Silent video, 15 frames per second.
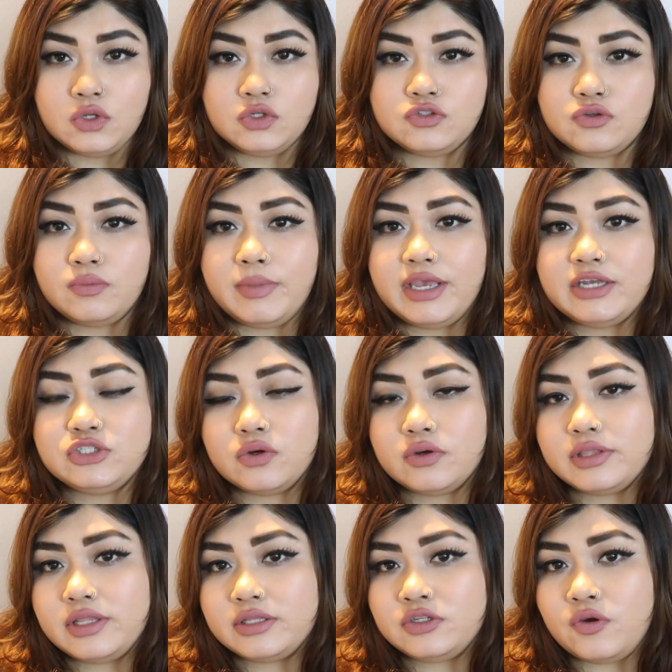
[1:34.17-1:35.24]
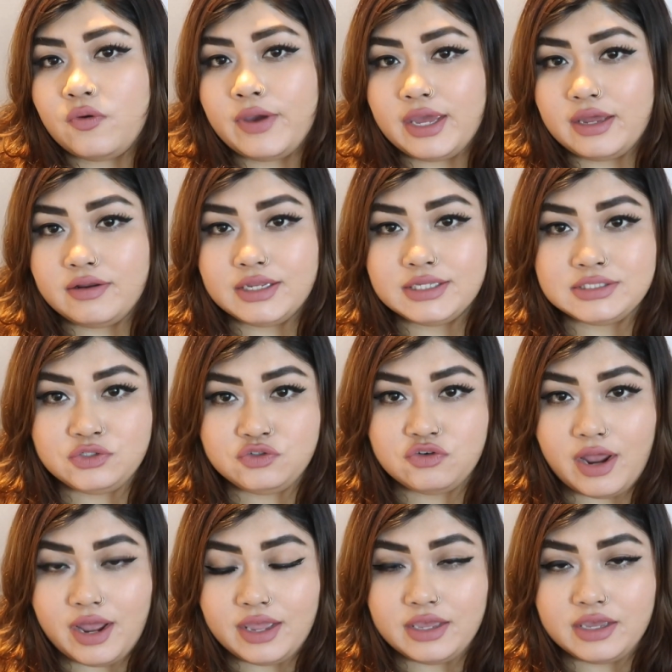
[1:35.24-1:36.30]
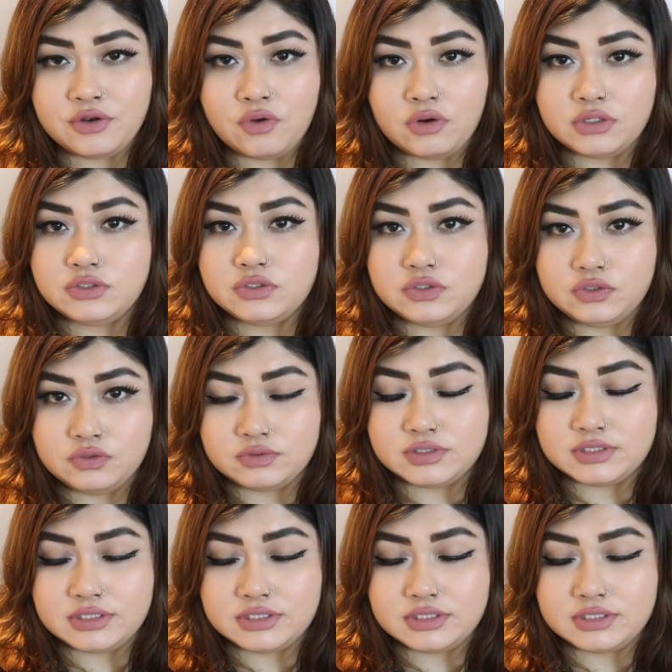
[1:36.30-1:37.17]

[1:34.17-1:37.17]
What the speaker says: So make sure that your hair is dry in order to use